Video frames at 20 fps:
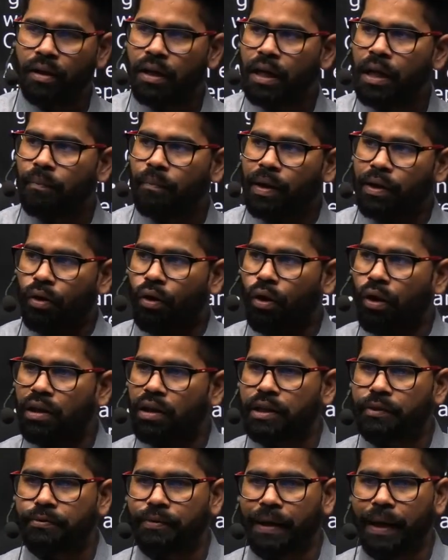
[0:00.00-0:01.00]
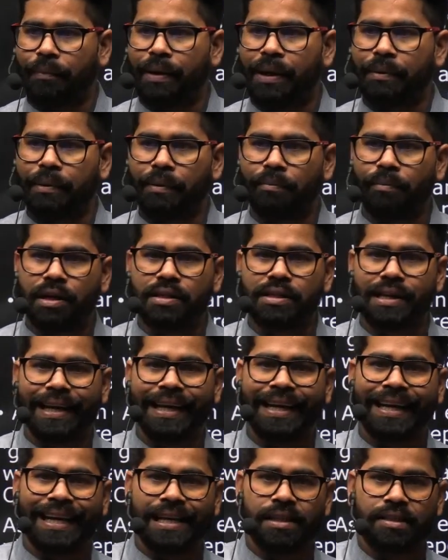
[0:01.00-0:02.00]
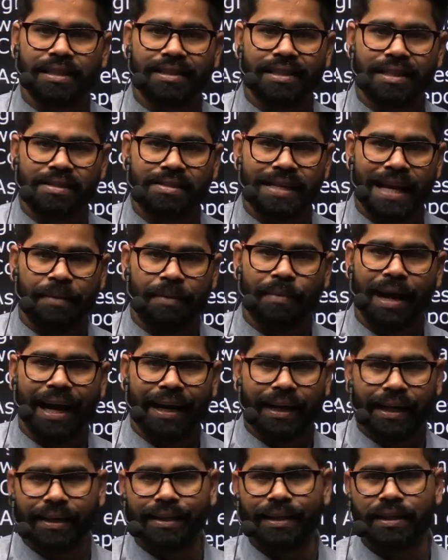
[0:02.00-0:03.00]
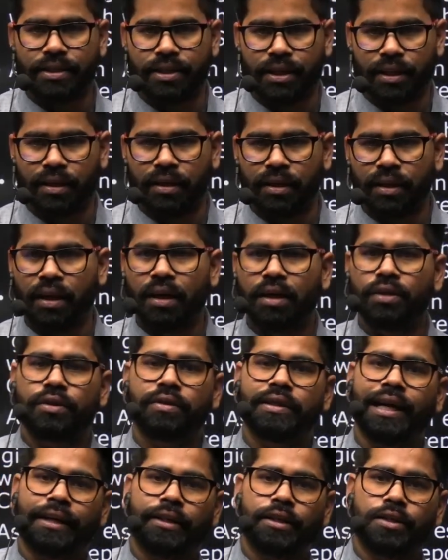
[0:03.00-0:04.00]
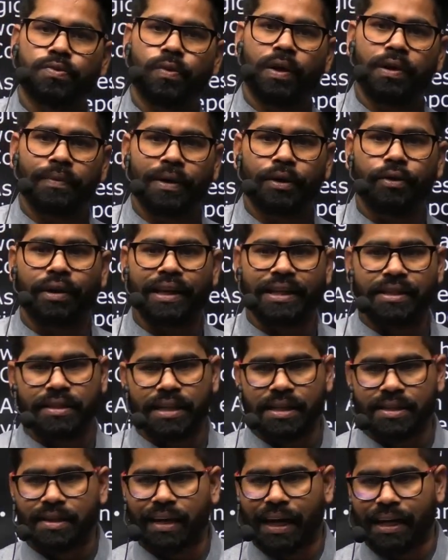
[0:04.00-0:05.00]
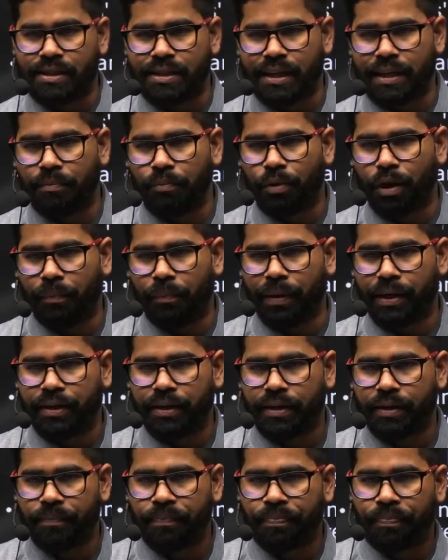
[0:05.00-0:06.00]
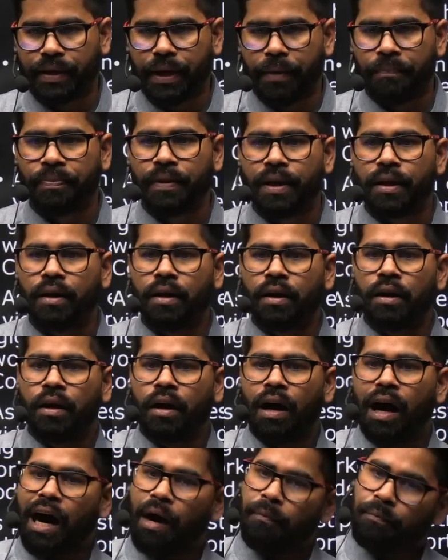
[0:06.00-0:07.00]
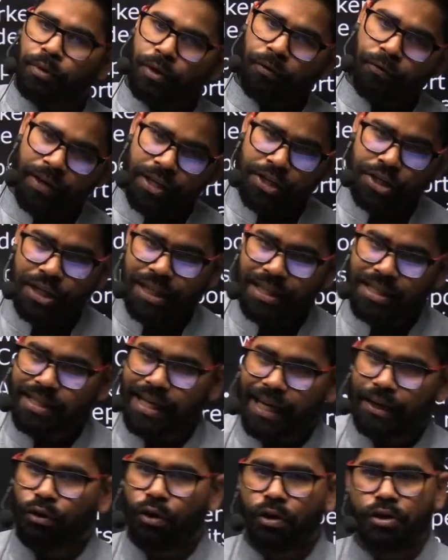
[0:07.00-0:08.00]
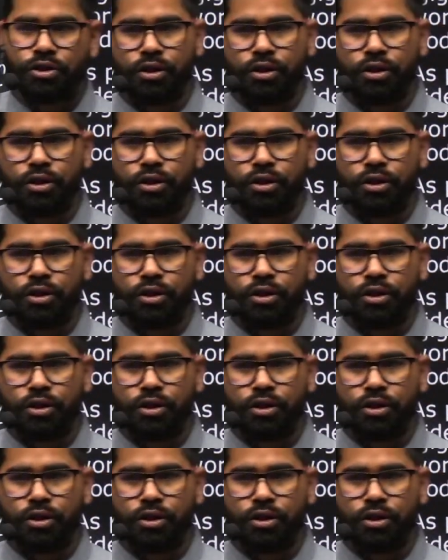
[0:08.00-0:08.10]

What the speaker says: but all the family members are engaged in the same agriculture. So that is what we call as disguised employment. Okay. Professionals can also